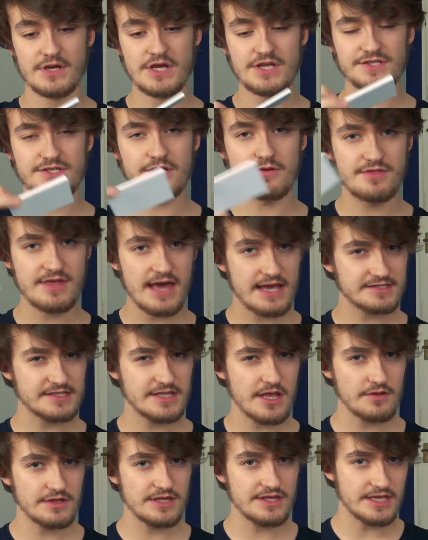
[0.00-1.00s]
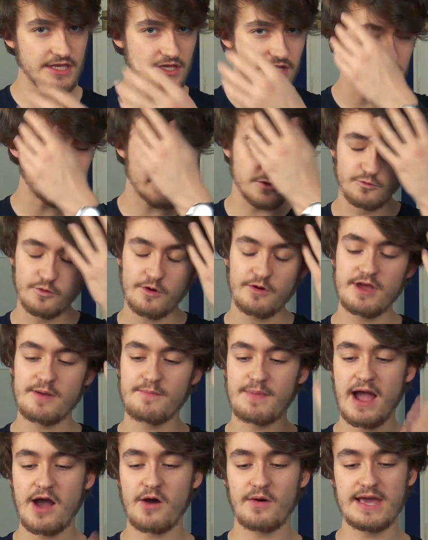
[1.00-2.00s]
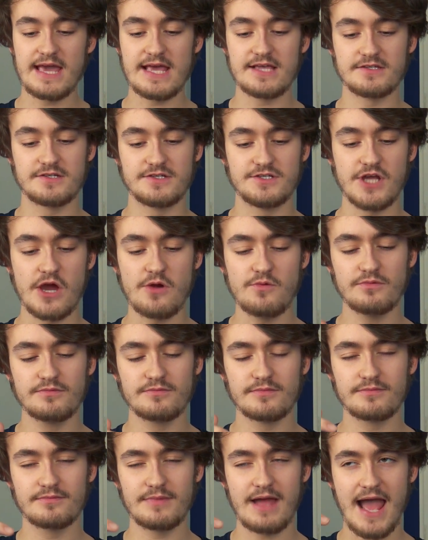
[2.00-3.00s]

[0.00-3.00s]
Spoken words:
So that's the only thing you need to worry about, is don't